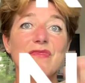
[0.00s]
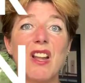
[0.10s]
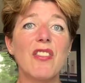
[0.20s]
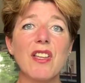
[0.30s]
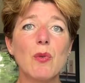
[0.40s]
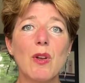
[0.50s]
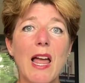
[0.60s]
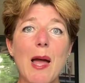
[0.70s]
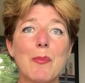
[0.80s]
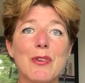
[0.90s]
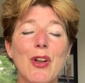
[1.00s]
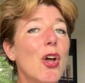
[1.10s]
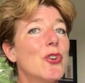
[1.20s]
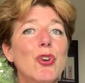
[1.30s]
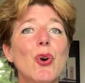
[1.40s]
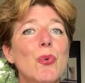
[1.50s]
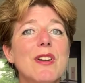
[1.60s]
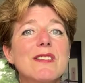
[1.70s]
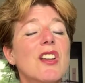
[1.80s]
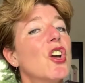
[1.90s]
nothing will happen. No
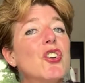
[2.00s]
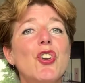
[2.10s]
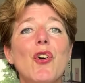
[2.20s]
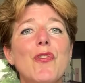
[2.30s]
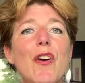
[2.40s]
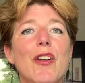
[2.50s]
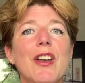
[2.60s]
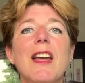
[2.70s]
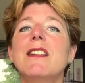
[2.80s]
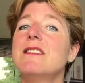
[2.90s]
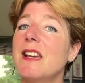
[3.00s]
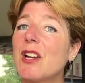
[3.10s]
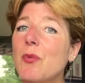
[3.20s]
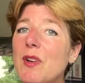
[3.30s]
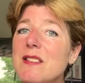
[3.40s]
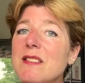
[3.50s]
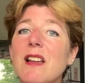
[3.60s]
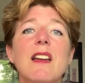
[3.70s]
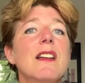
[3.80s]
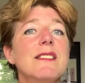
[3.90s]
risk, no fun. Take a risk,
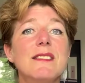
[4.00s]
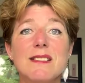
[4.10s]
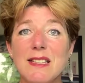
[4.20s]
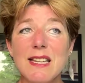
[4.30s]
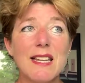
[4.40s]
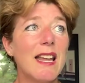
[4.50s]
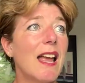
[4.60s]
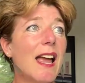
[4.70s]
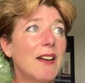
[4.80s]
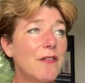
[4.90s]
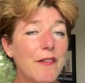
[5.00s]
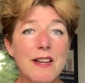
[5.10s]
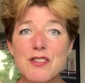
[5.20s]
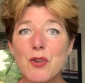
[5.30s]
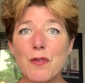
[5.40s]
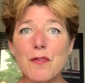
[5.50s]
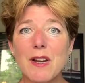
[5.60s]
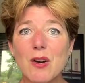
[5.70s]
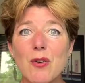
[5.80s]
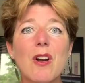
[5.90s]
see and face your
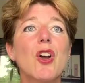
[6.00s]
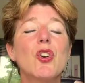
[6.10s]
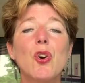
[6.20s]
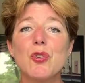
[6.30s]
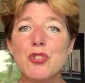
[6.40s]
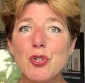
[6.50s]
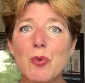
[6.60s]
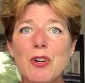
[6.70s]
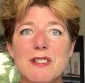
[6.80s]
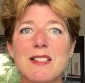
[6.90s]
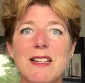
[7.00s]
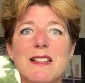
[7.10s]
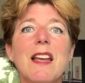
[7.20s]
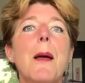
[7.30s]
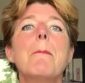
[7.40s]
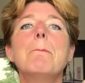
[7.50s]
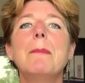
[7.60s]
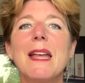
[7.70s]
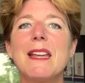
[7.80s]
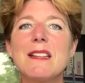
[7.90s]
fear, go towards it,
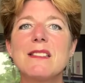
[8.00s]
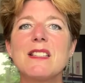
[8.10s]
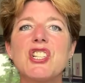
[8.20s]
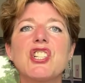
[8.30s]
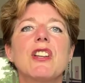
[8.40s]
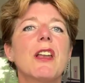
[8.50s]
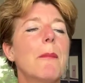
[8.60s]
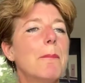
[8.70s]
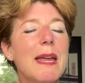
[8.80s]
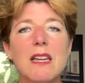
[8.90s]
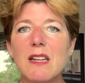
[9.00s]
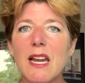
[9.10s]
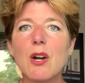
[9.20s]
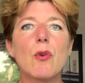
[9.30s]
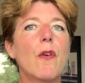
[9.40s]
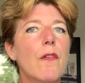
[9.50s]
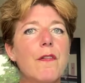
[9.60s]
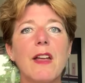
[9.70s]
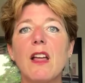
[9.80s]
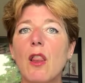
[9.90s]
make a decision, make an error,
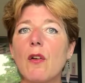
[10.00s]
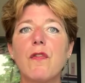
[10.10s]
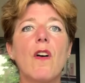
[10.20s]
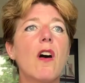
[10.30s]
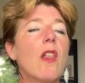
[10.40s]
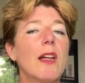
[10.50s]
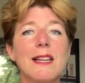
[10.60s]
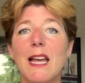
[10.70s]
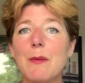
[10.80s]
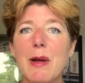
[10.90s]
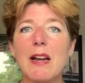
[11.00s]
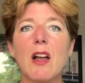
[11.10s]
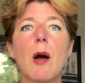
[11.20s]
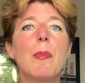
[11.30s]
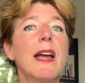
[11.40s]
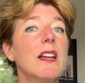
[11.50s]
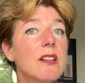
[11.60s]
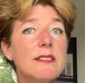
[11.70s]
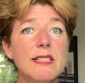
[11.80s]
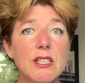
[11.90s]
fail, fall, get back up, and
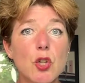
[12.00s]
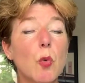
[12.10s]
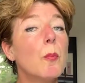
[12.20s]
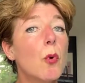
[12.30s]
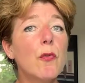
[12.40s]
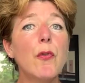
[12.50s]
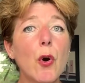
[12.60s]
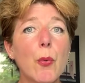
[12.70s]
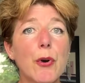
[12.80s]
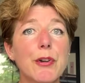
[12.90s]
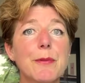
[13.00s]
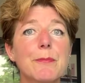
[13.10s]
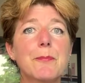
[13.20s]
continue, move forward.